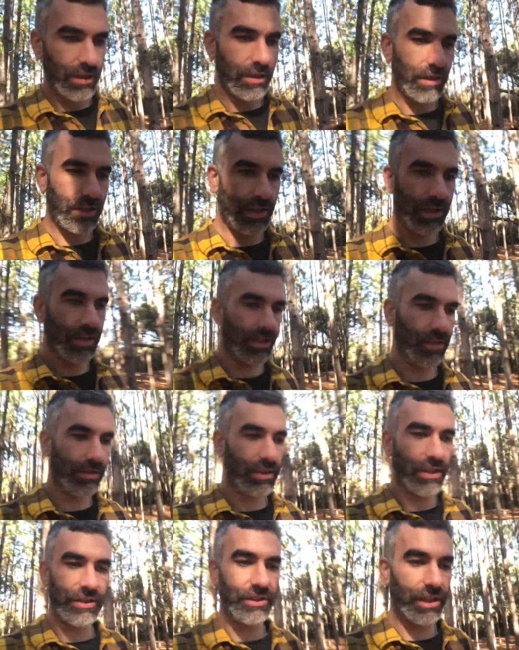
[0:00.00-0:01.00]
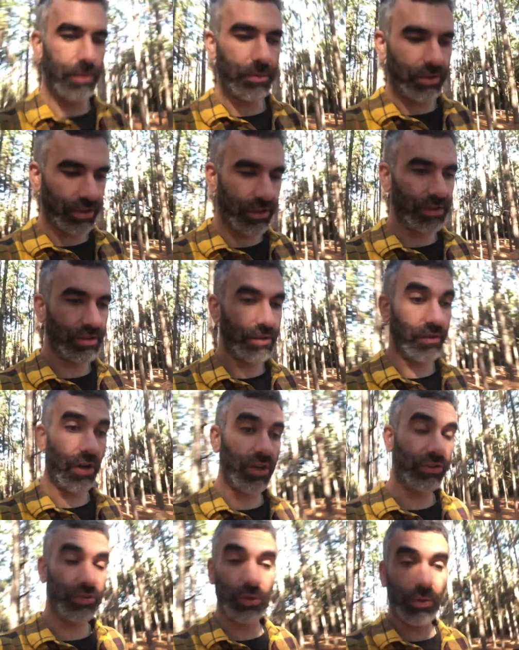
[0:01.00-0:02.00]
consumption of
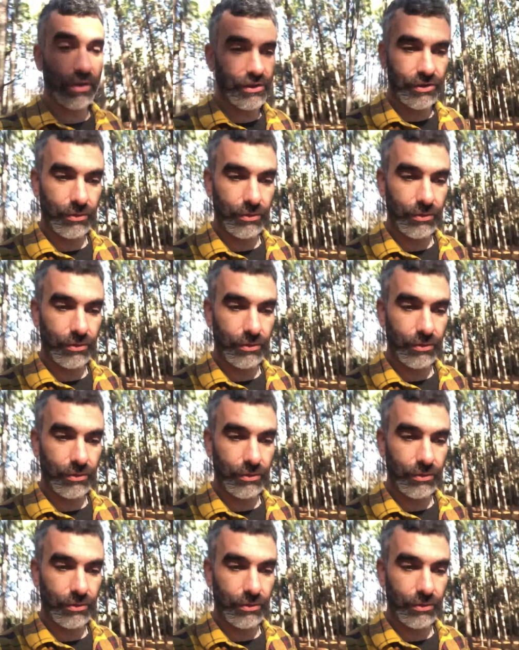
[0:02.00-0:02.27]
all sorts,